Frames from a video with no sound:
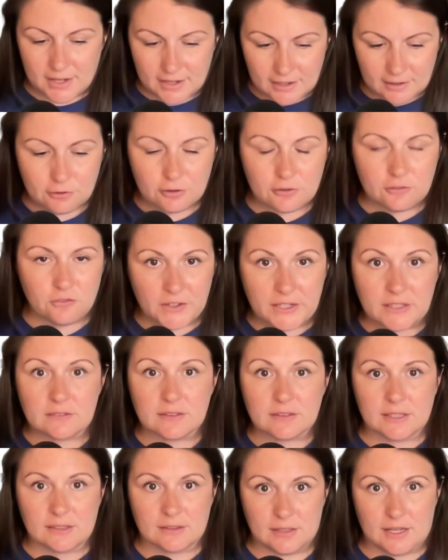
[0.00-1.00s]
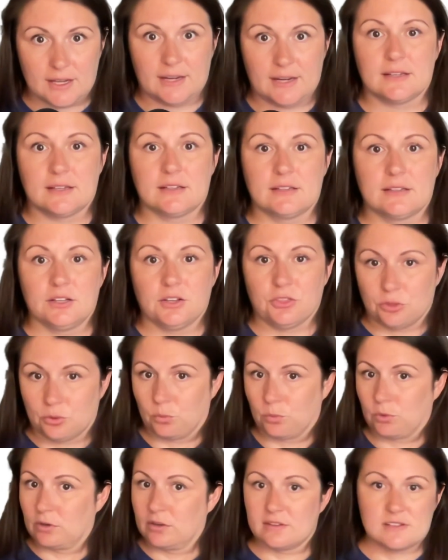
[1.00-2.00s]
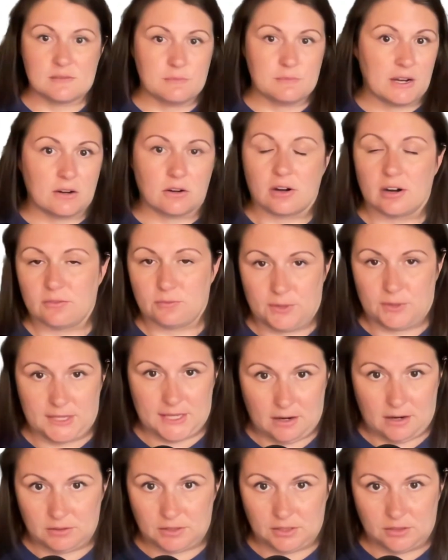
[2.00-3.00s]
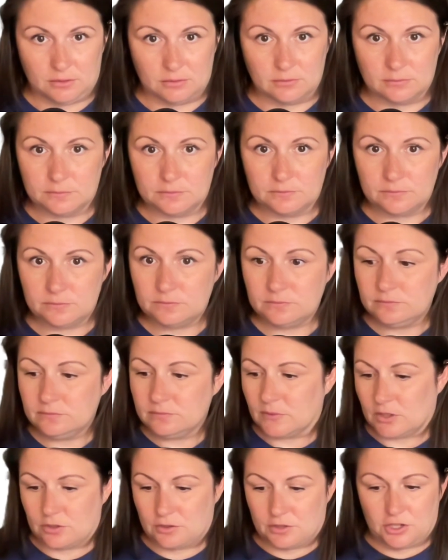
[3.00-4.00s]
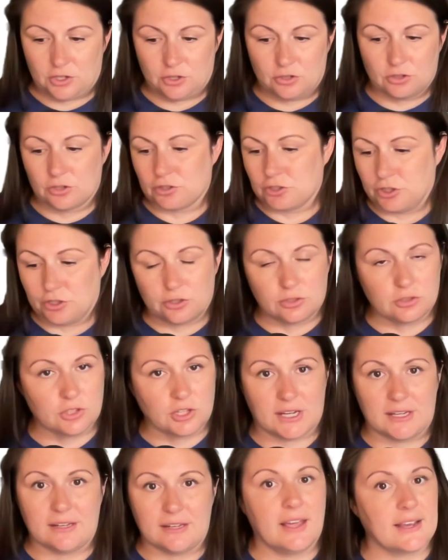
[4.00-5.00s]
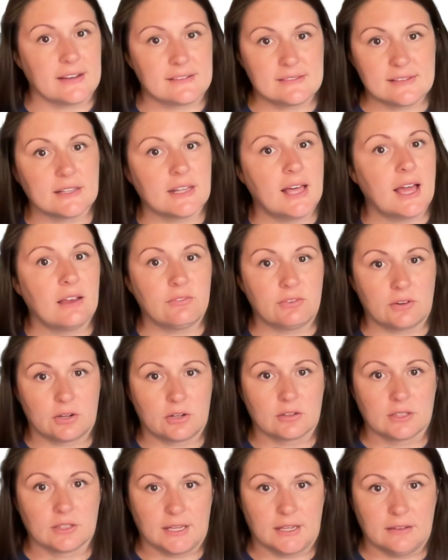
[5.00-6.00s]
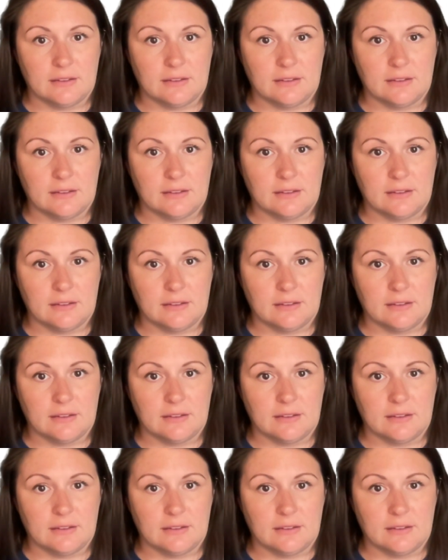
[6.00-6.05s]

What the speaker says: feeling like the world is better off without you, or that you're looking to exit life early,